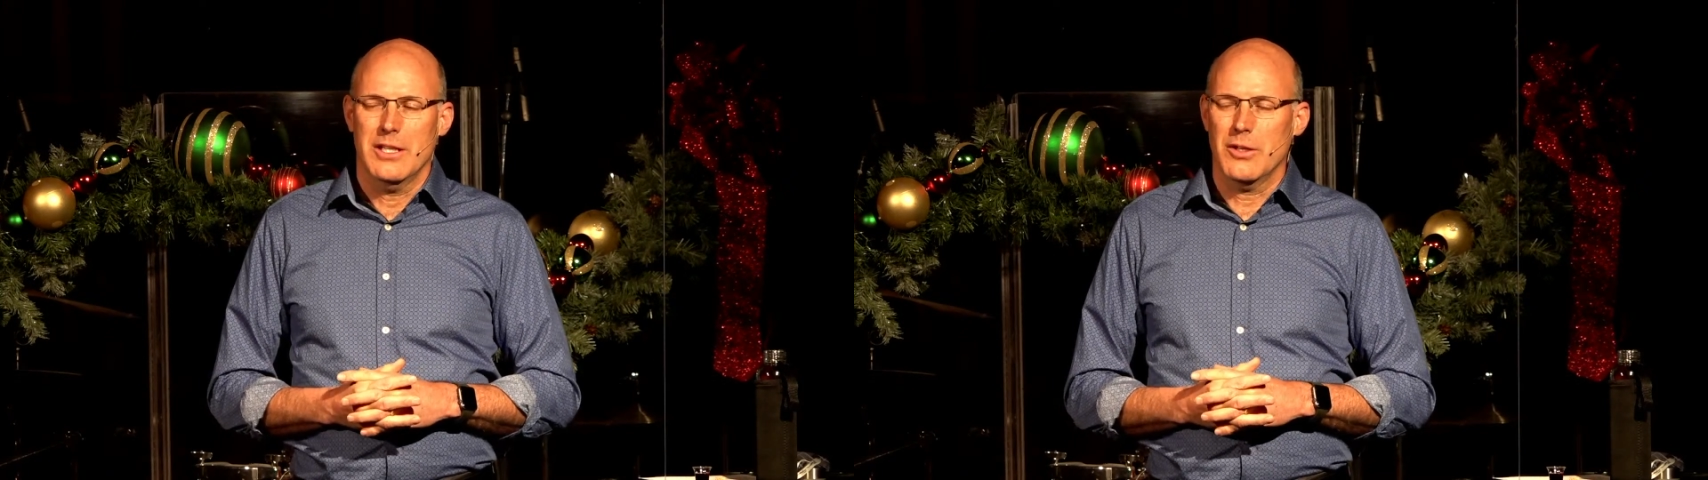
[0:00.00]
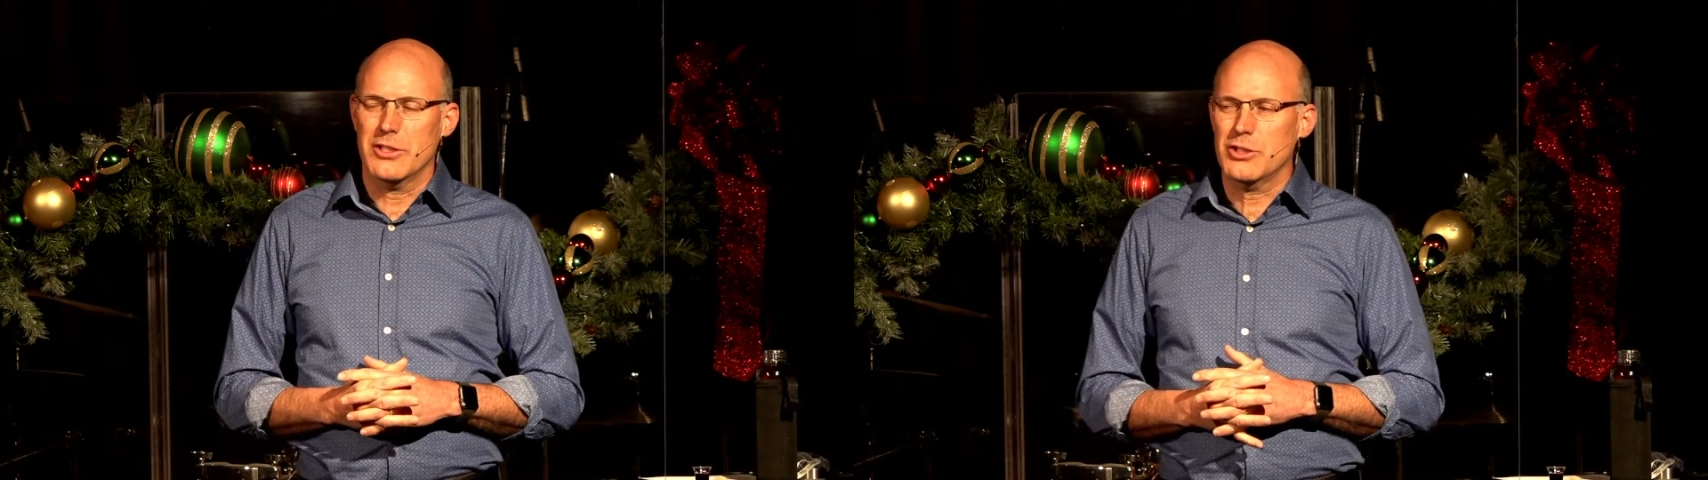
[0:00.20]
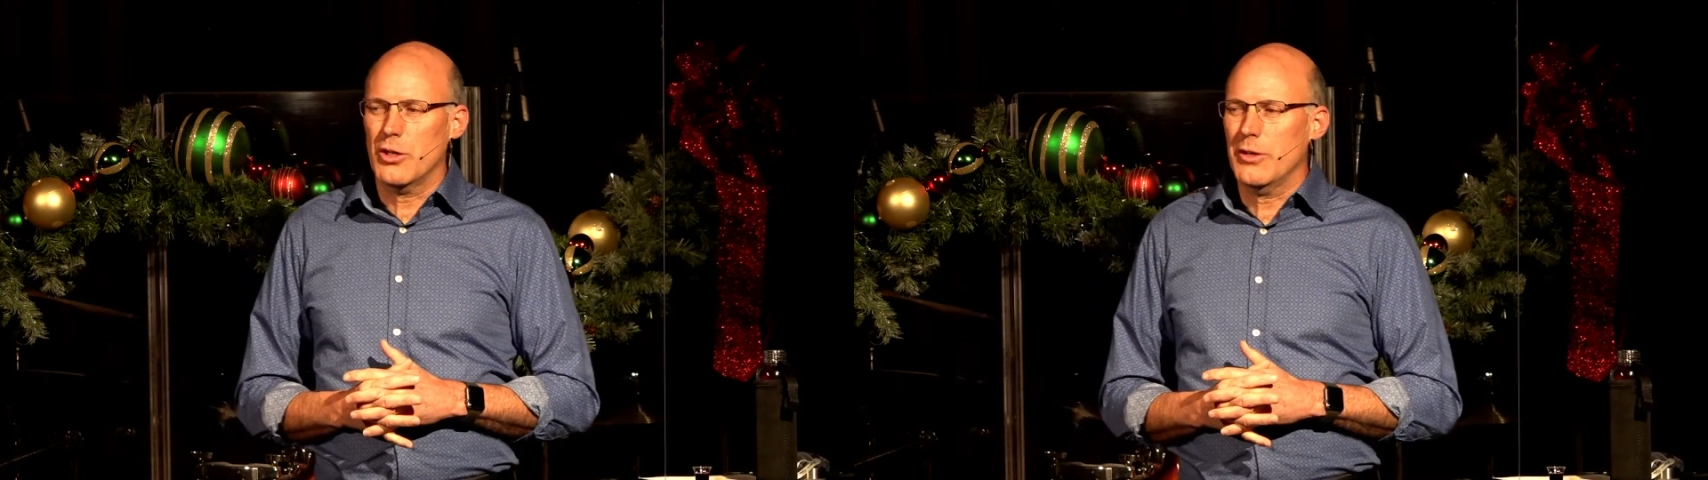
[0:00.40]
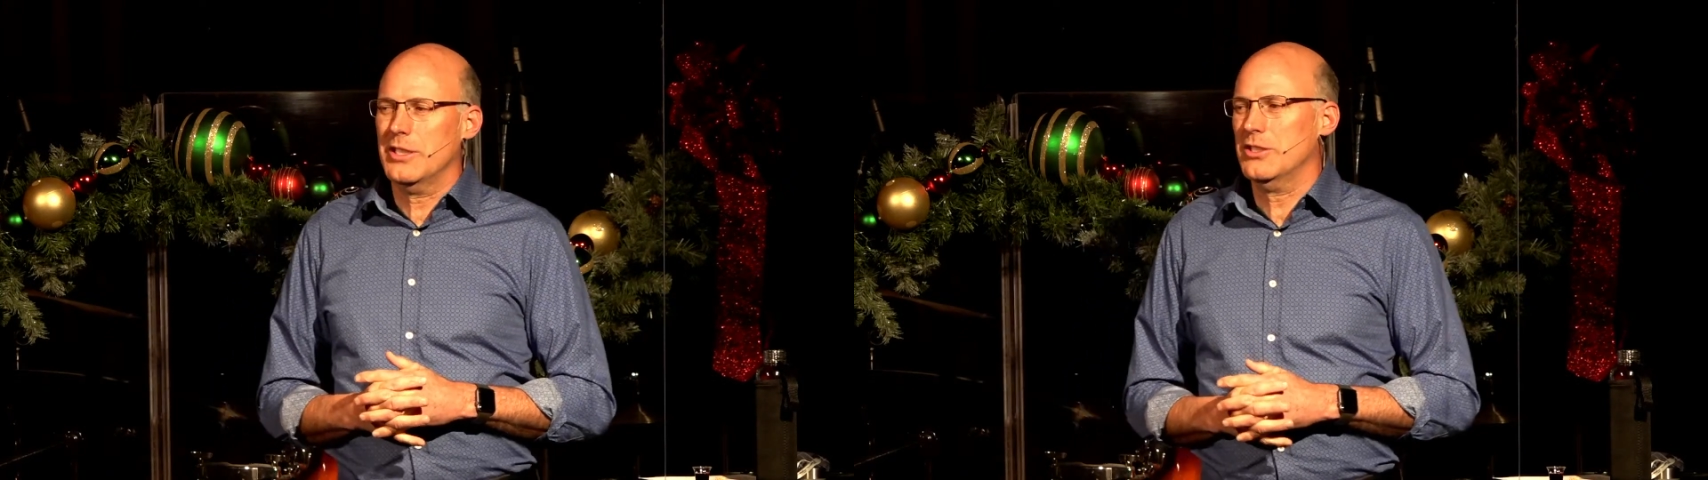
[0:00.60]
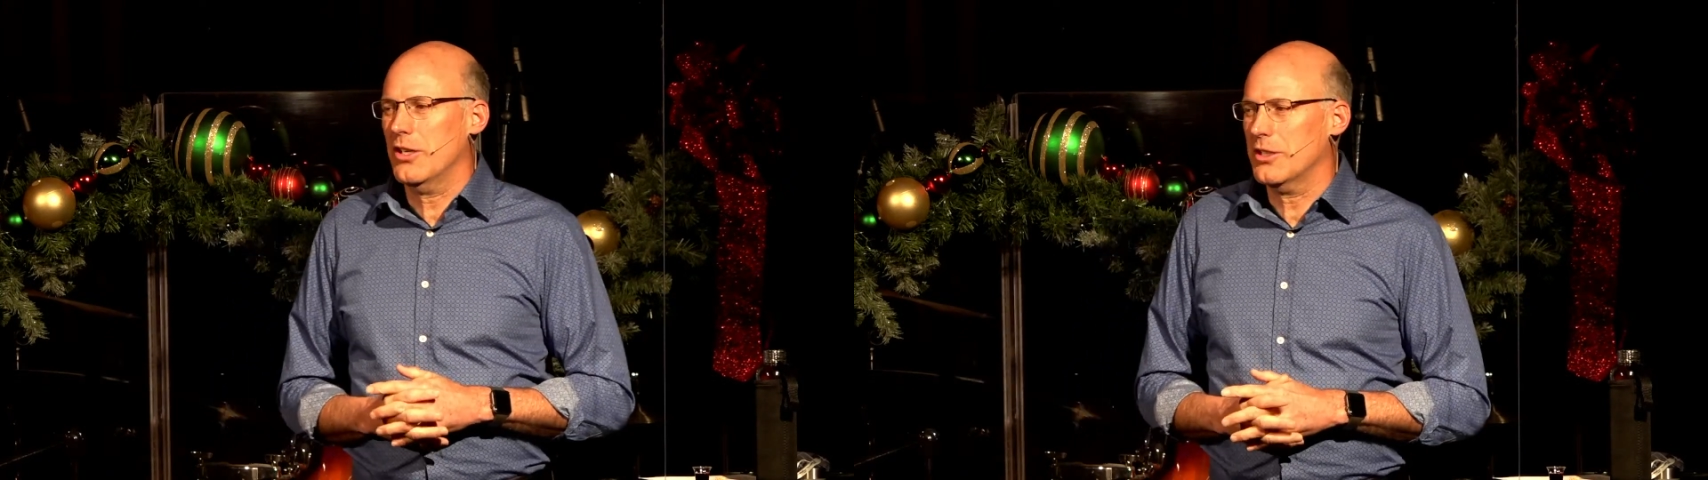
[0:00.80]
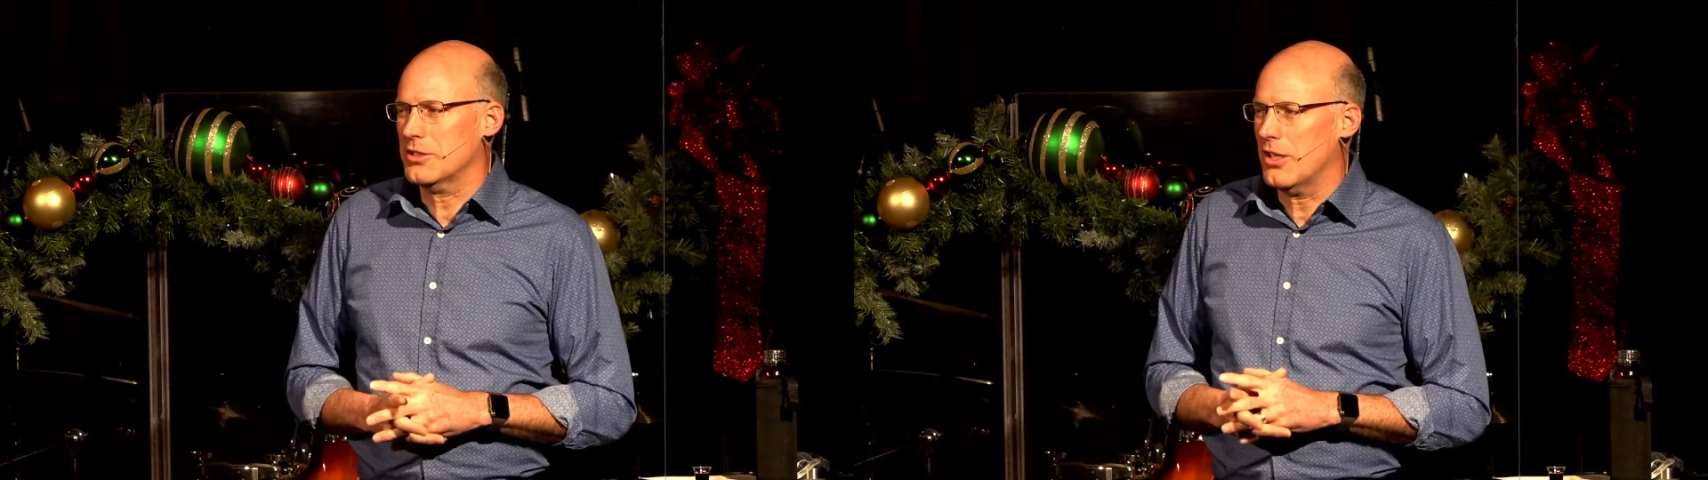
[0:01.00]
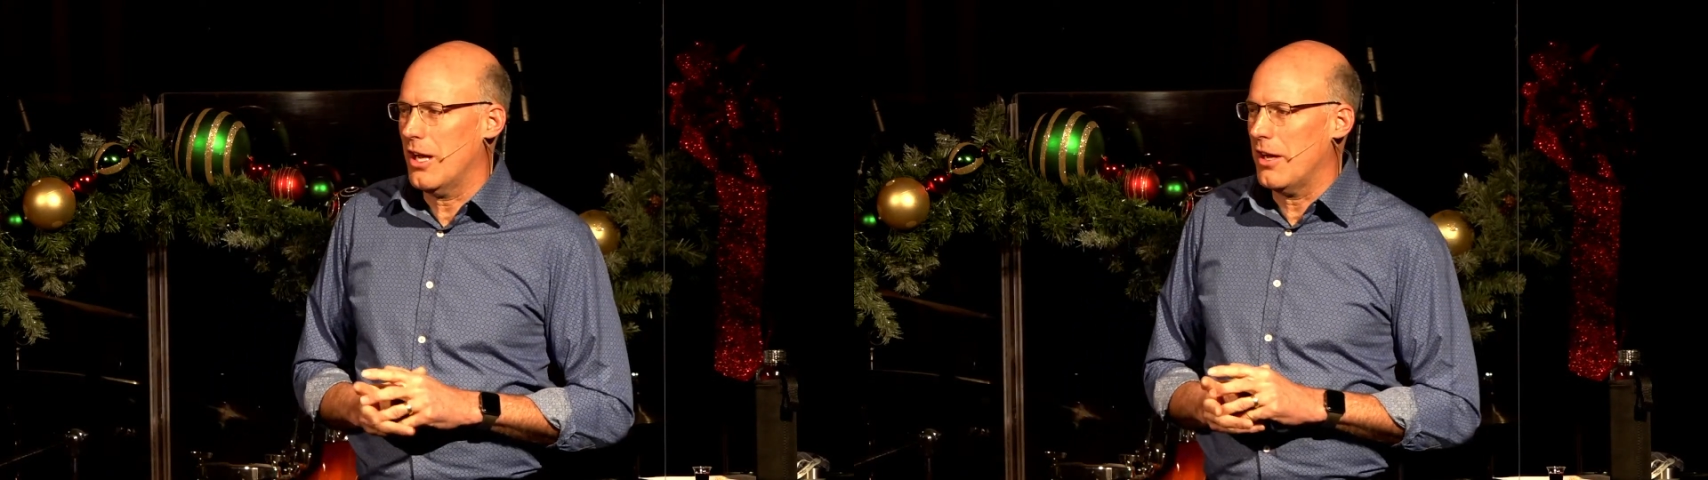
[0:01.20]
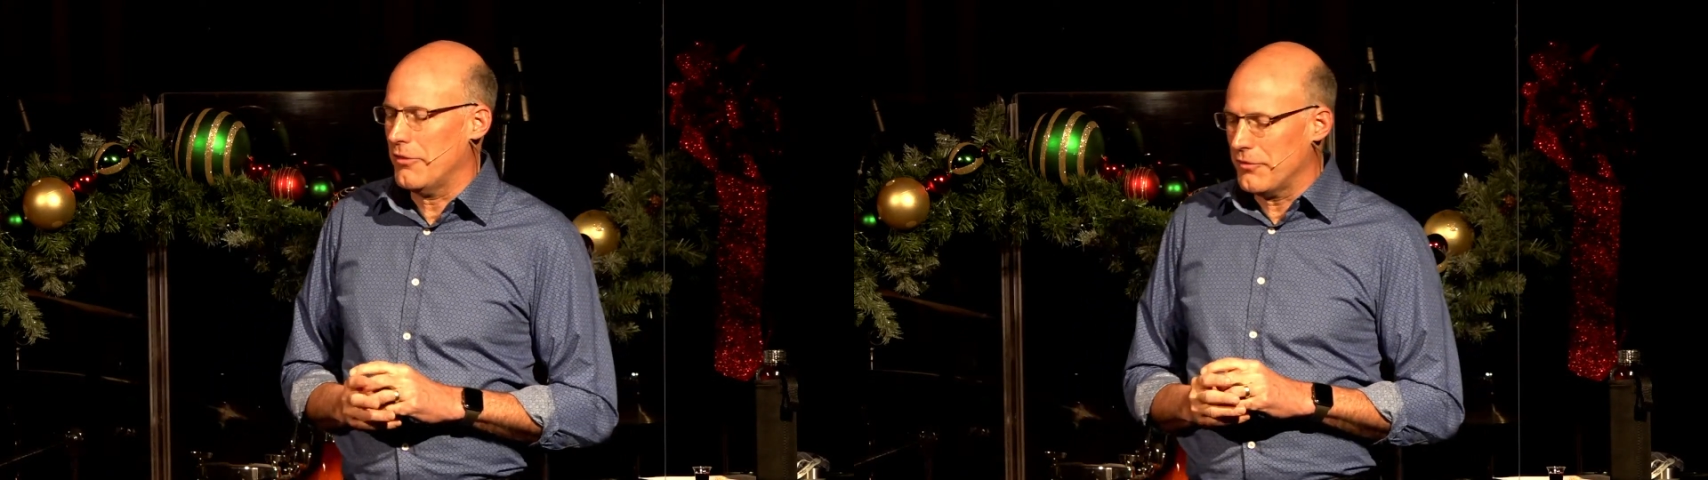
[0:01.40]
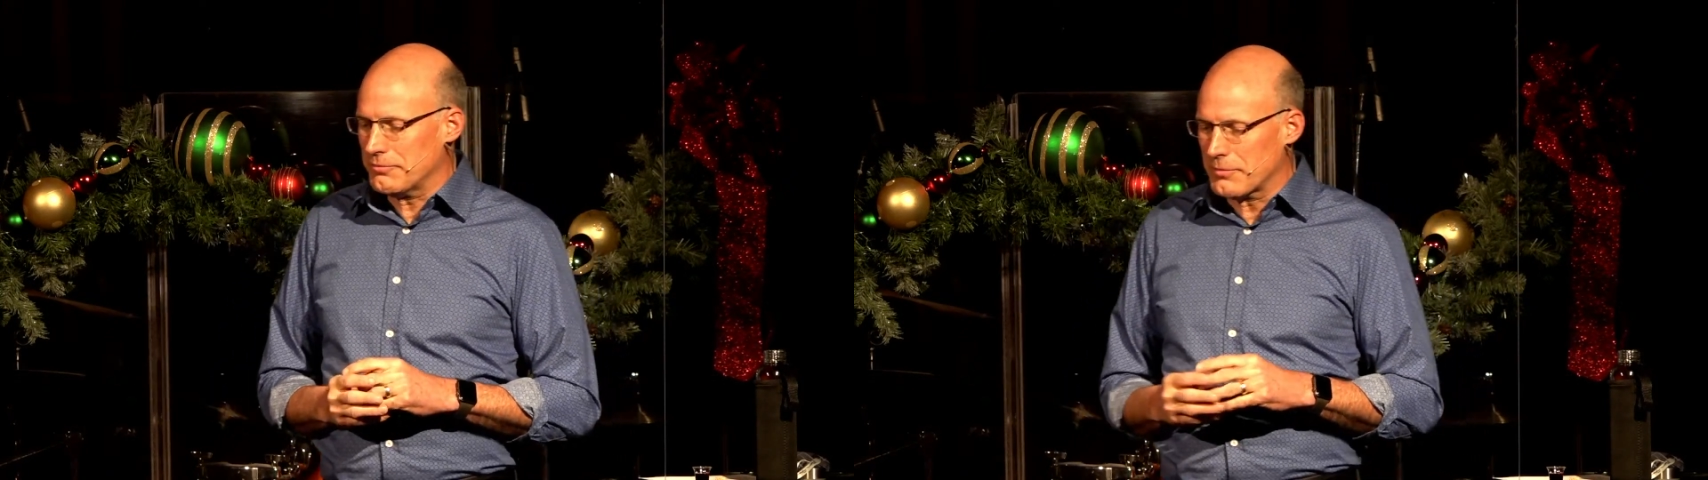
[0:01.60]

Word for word: You know, the story starts off,